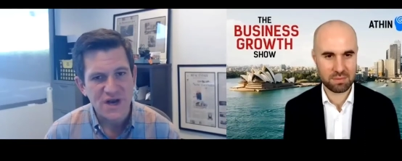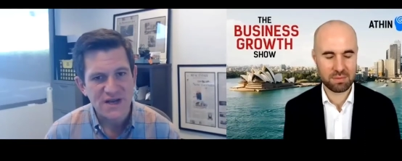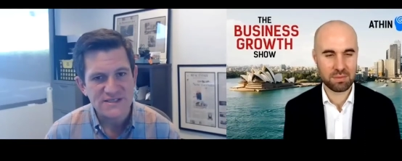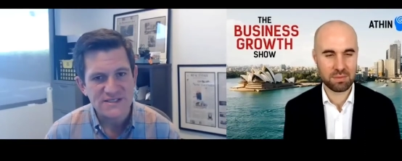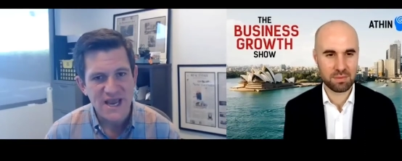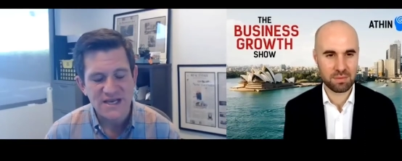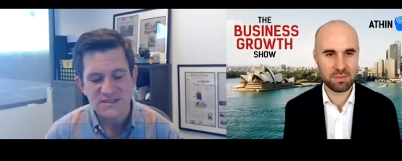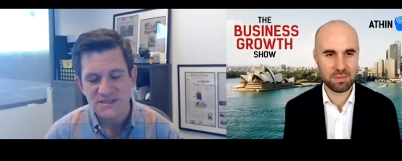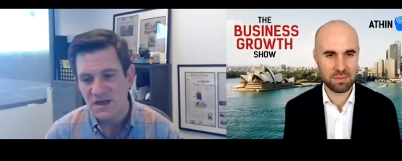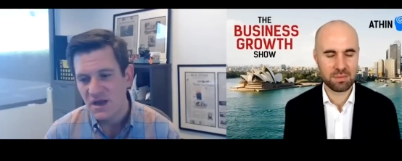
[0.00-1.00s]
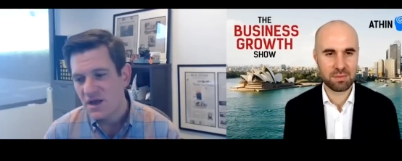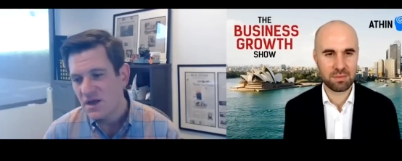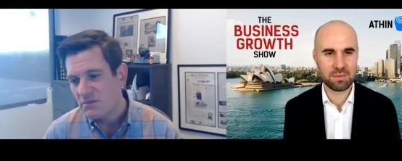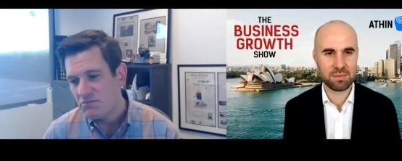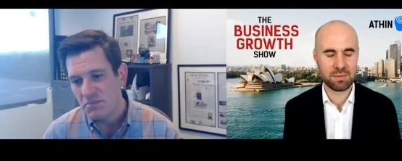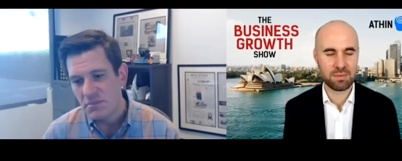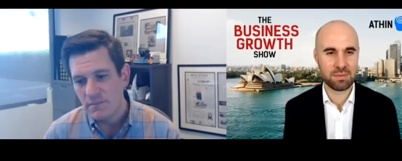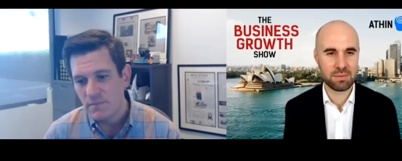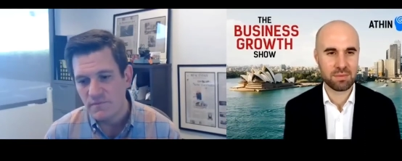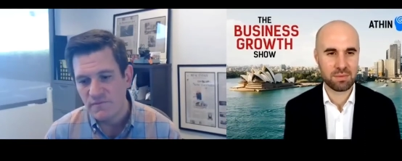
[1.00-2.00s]
Speaker 1: United States,
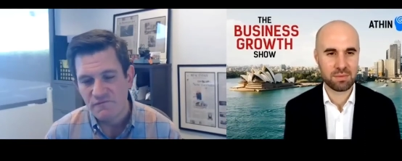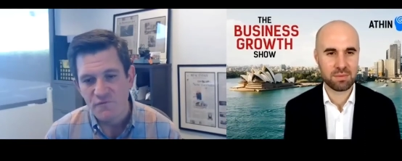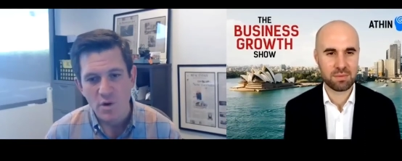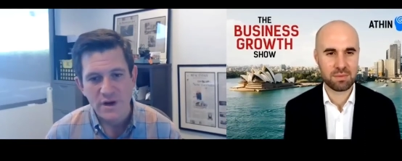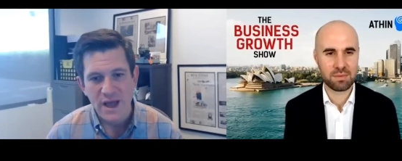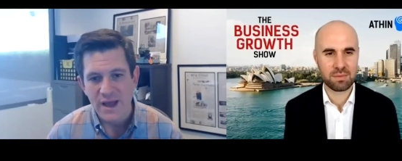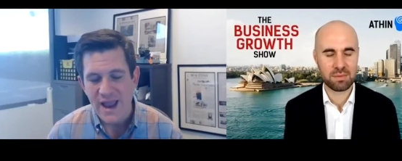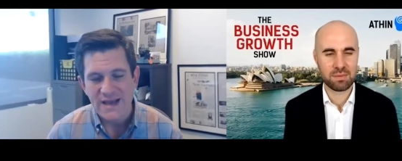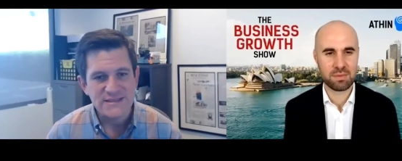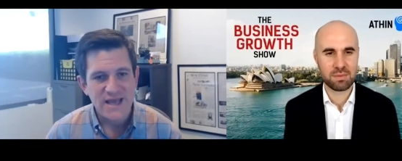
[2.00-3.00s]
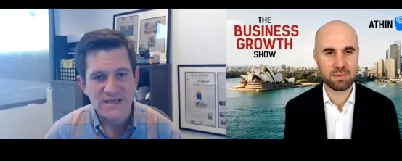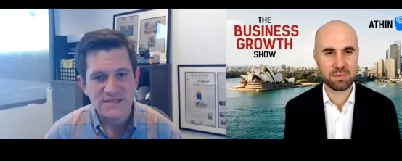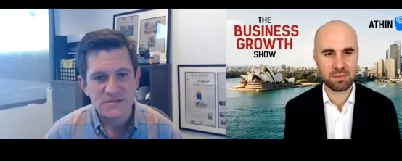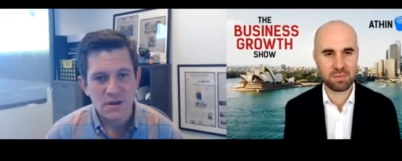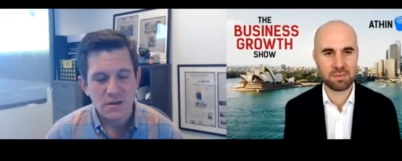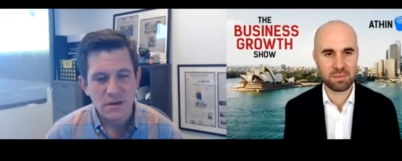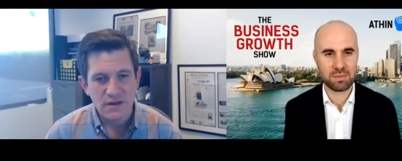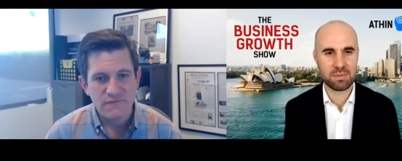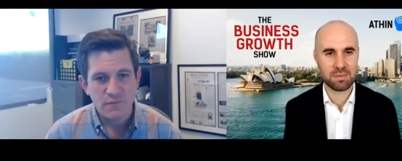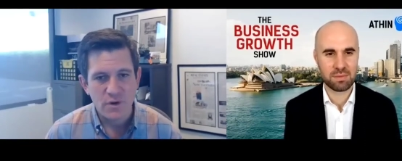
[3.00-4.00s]
four to eight days
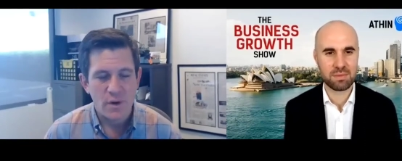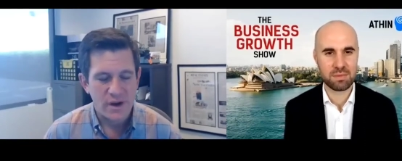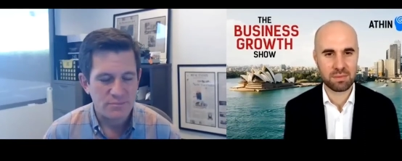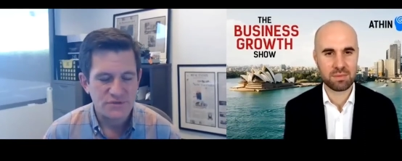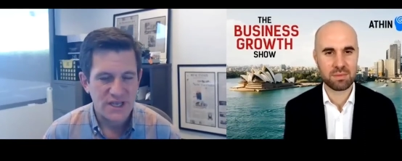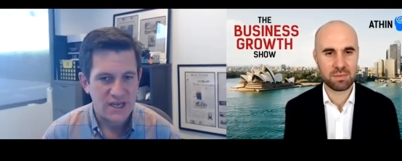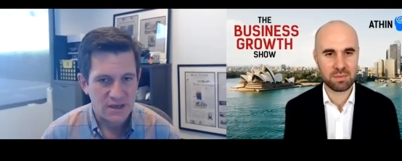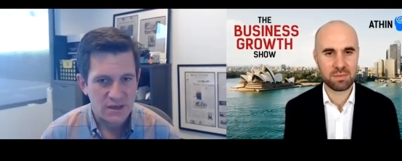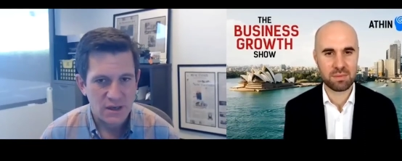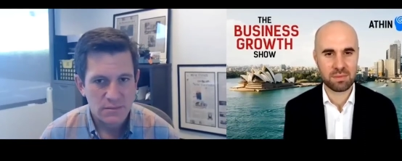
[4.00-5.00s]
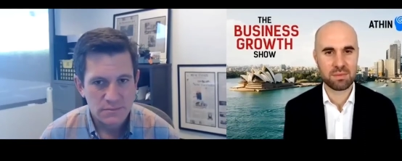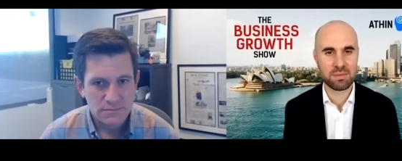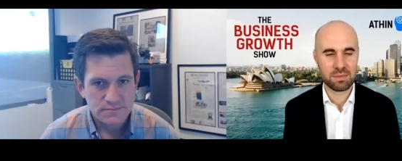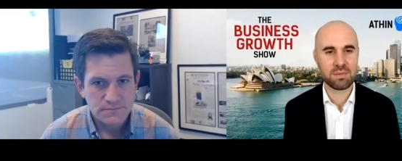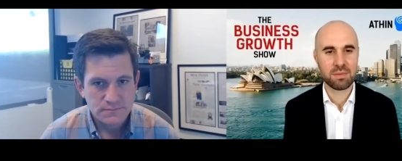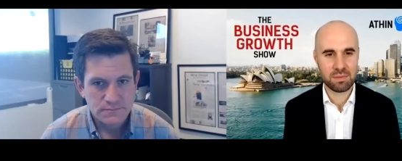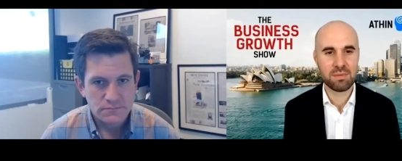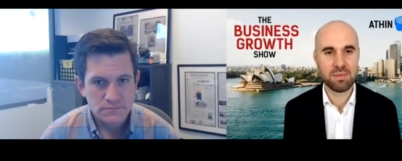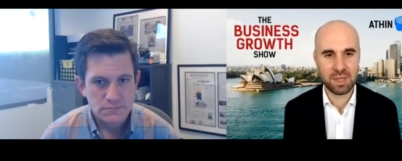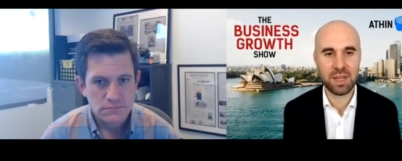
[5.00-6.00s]
if we're going up to Canada.
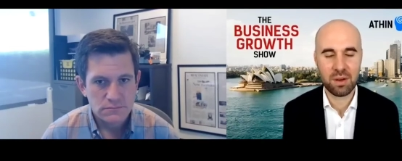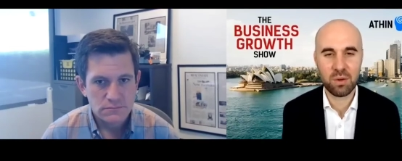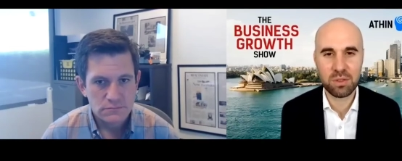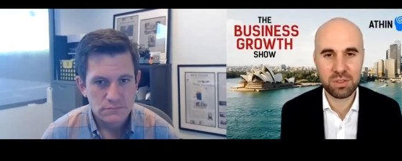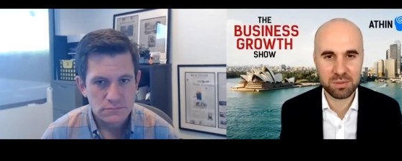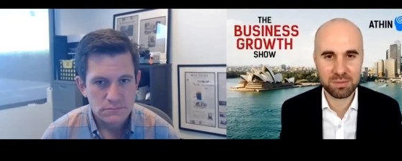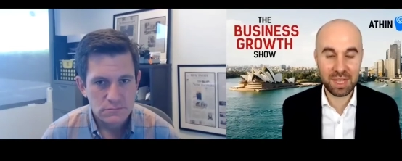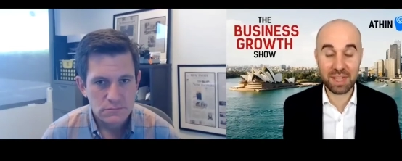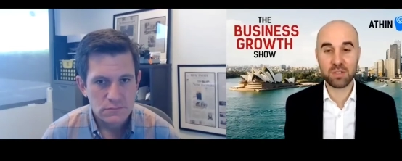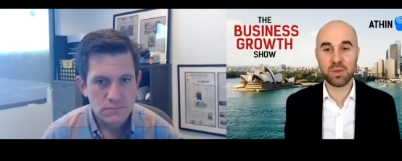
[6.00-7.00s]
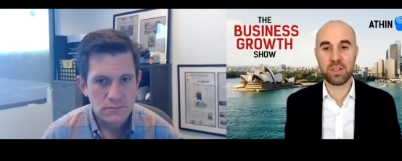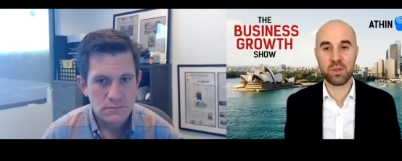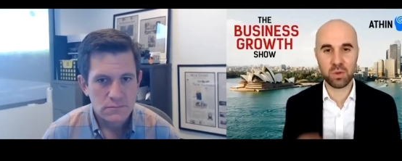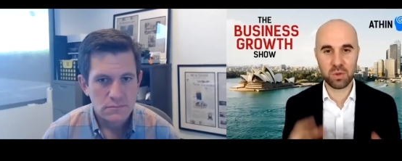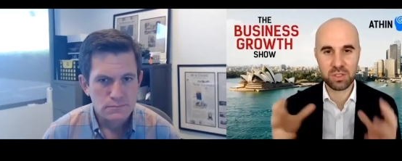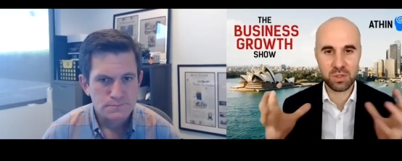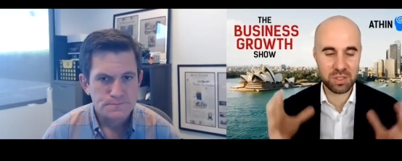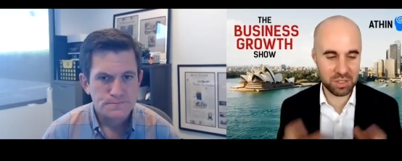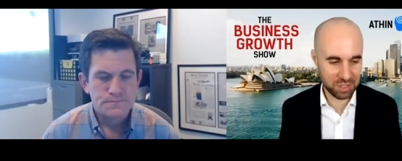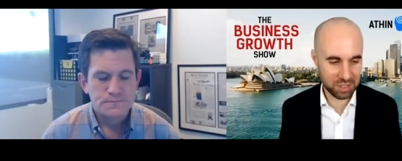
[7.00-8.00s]
Speaker 2: Yeah, awesome. No, that's really cool. It's
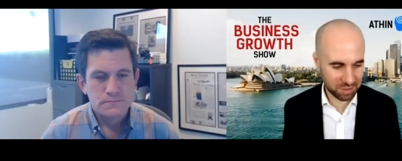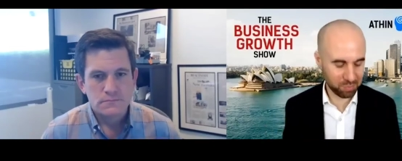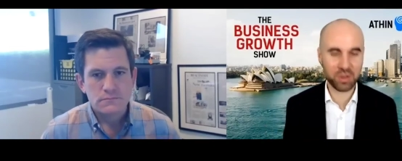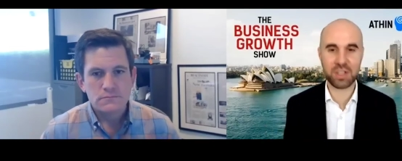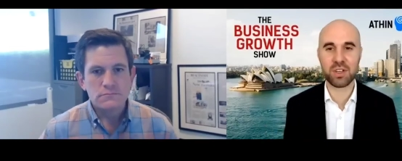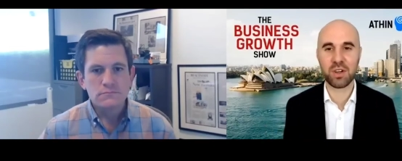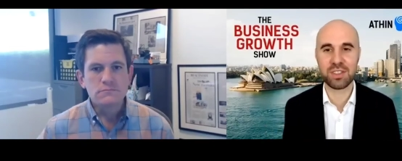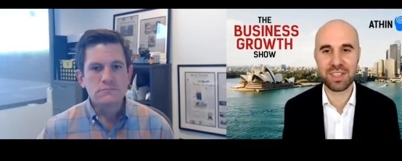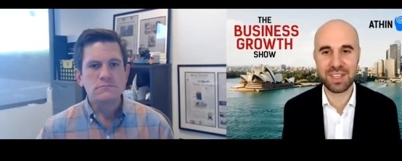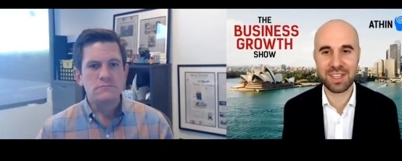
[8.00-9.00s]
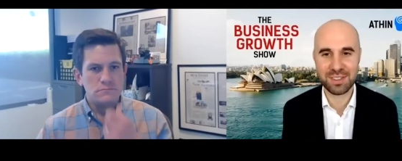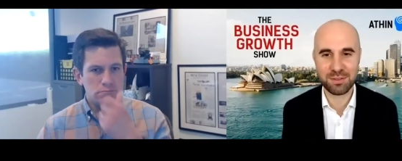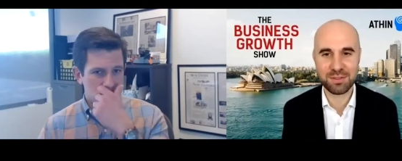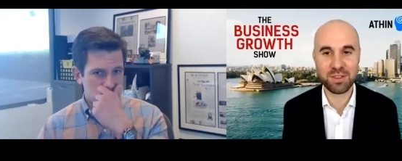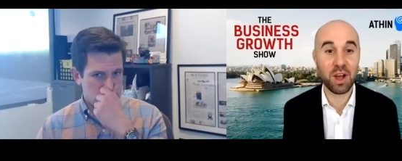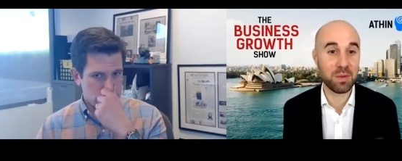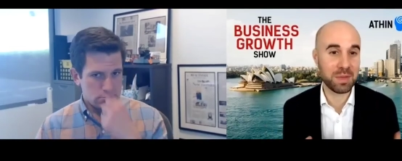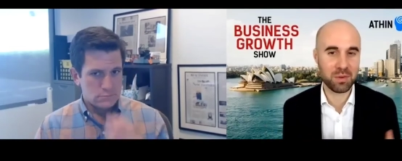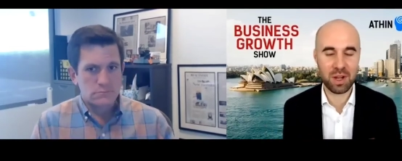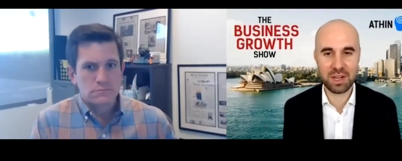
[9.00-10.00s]
good to just put it into context of
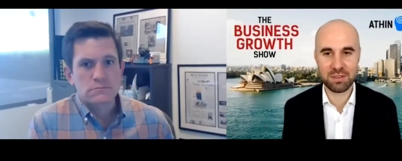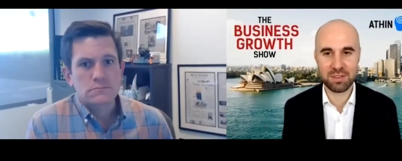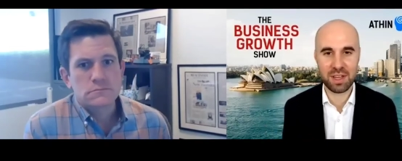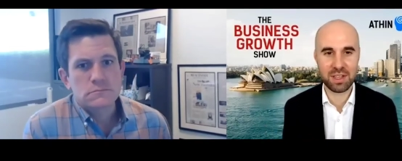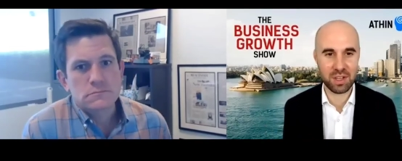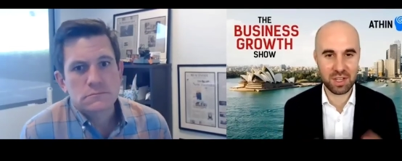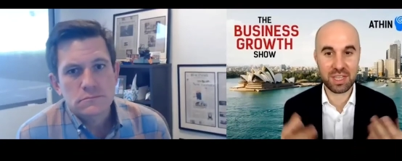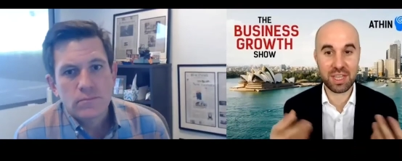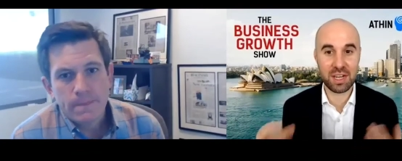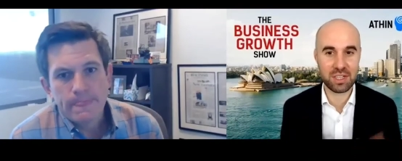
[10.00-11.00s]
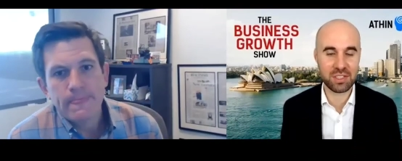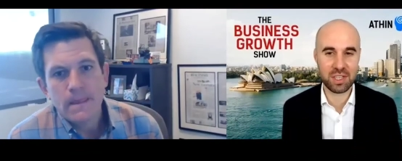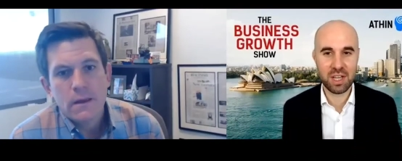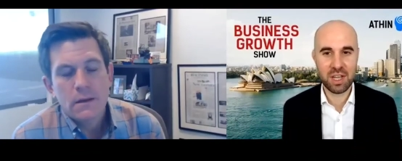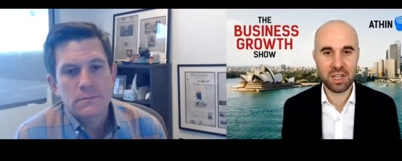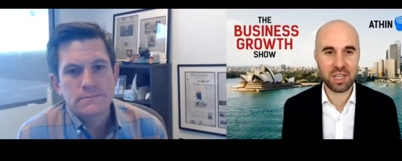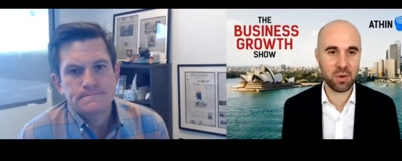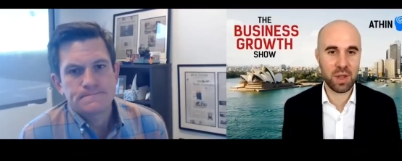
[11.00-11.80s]
timing, right? Of that, you know, it can actually get